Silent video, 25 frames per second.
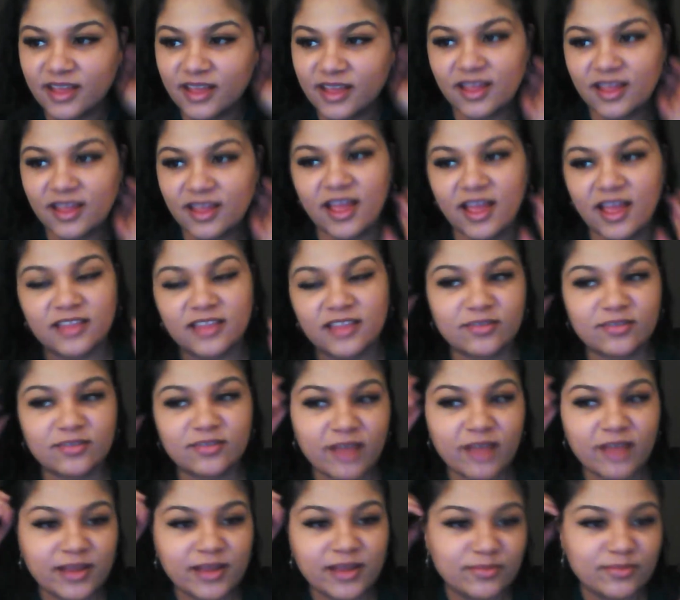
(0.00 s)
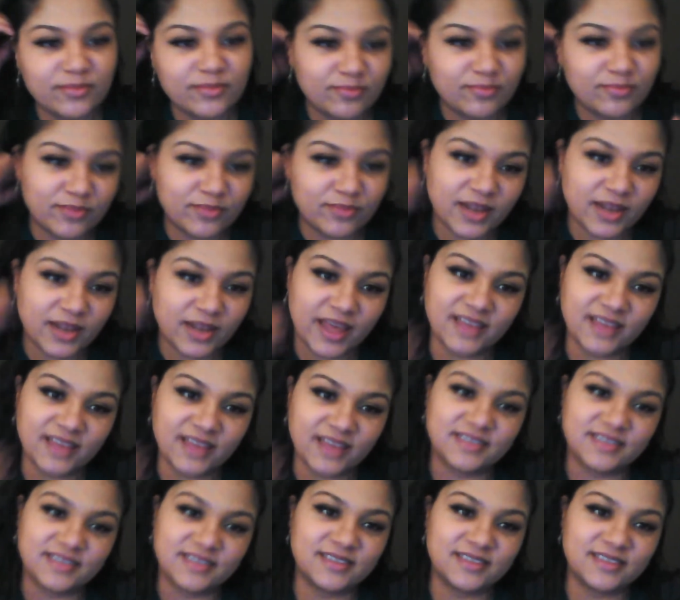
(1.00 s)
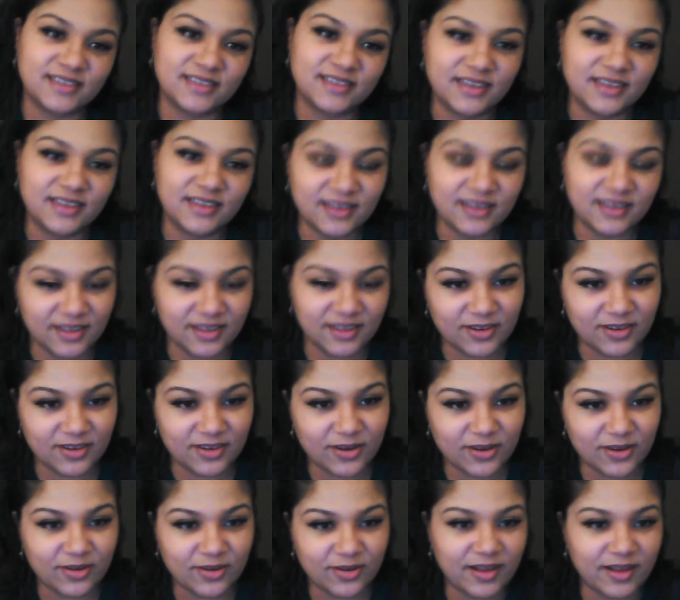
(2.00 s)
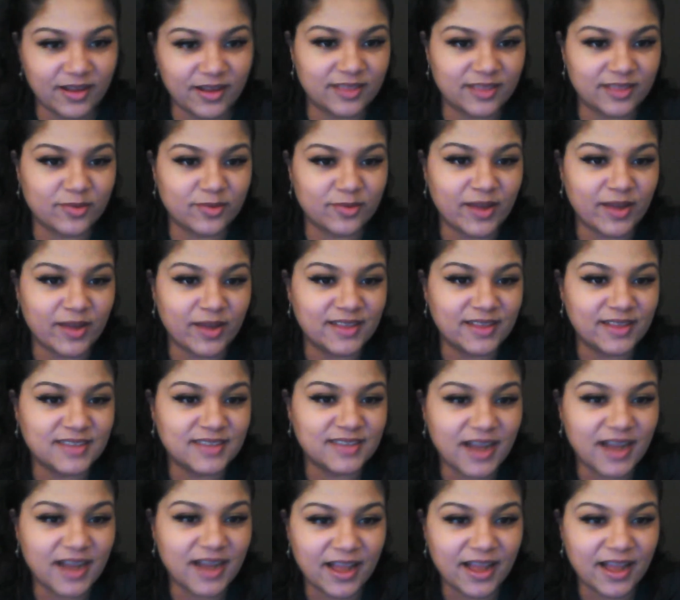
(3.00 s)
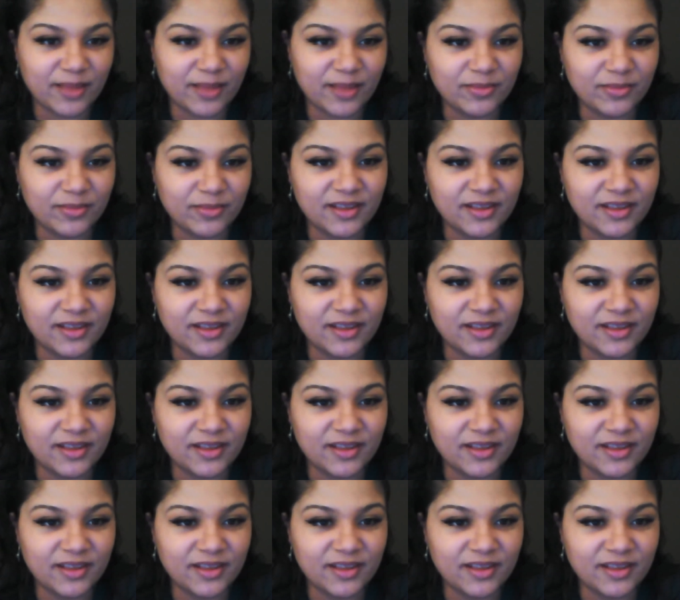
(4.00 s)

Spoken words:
at the right place, at the right time.